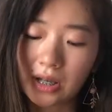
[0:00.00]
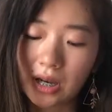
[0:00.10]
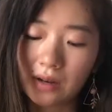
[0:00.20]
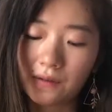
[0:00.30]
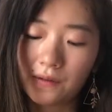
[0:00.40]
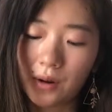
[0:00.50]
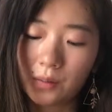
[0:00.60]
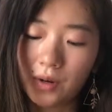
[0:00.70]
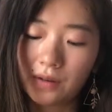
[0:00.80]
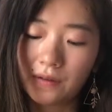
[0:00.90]
taken from
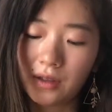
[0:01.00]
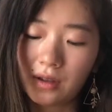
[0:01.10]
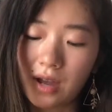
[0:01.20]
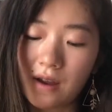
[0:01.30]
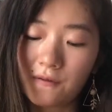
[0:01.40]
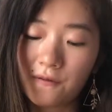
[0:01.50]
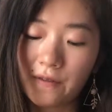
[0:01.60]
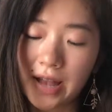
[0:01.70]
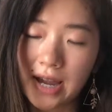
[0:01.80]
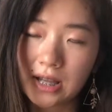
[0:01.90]
one of the
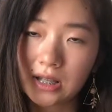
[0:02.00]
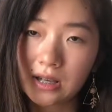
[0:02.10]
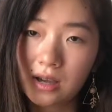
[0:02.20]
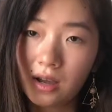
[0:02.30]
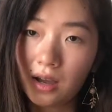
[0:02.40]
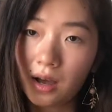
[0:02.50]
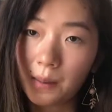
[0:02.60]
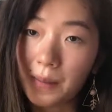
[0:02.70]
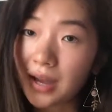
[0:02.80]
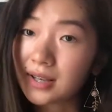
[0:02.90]
in-flight
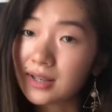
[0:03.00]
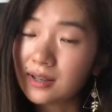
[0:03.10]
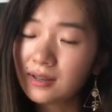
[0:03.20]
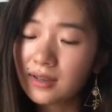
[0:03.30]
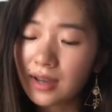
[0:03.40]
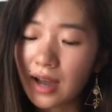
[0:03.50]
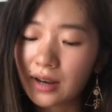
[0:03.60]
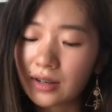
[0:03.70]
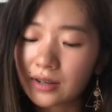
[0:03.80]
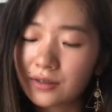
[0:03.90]
magazines. They
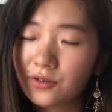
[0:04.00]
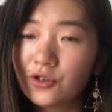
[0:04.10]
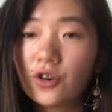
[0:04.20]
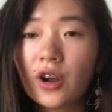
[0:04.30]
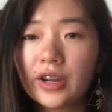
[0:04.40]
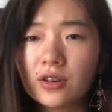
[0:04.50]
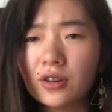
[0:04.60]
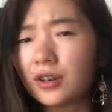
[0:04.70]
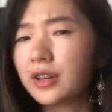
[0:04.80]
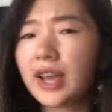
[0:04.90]
had a drawing,
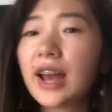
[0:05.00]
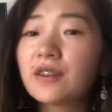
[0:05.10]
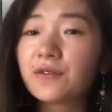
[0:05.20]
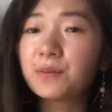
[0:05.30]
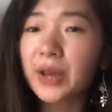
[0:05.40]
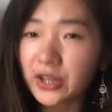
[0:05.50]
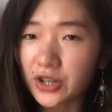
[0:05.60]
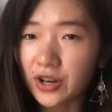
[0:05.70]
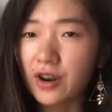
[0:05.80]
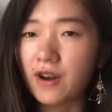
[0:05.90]
or they had a
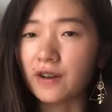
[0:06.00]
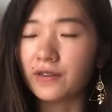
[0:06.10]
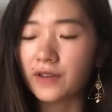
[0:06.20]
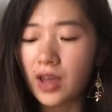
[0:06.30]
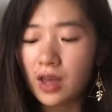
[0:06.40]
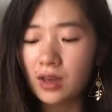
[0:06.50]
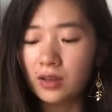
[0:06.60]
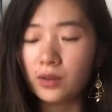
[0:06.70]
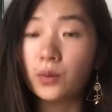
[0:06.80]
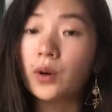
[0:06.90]
picture of
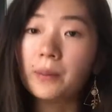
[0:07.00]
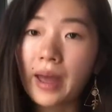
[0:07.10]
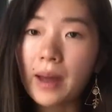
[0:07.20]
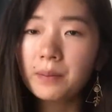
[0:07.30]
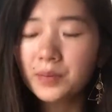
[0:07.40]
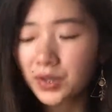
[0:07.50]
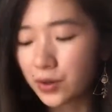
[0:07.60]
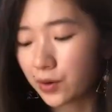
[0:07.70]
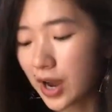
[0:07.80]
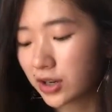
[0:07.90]
the world map,
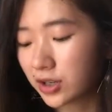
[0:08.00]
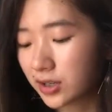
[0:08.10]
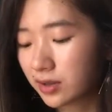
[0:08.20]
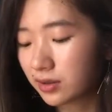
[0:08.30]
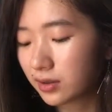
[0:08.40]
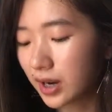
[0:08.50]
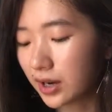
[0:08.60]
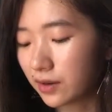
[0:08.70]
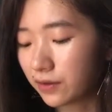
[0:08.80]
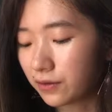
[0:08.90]
so I just
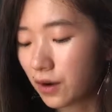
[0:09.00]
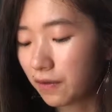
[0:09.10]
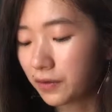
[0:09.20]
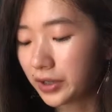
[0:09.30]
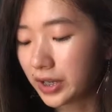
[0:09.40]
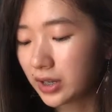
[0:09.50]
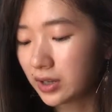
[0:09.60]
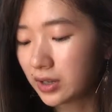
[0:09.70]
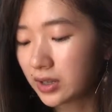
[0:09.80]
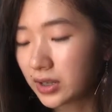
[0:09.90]
kind of roughly
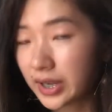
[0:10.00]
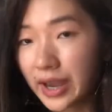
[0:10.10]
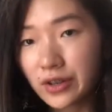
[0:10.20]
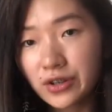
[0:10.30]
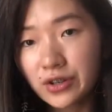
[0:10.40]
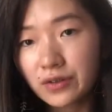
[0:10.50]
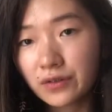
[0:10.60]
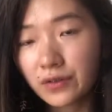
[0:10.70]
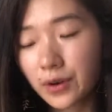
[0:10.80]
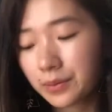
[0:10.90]
sketched
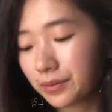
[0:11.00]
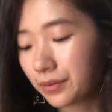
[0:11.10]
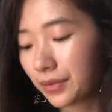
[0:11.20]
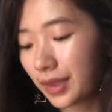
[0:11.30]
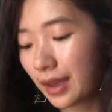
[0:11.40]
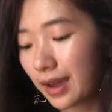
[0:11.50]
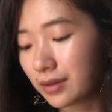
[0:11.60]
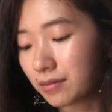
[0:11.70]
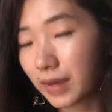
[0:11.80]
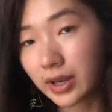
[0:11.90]
from that
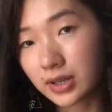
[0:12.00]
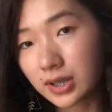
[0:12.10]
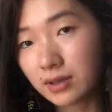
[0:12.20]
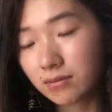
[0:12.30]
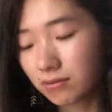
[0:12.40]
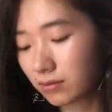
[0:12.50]
magazine.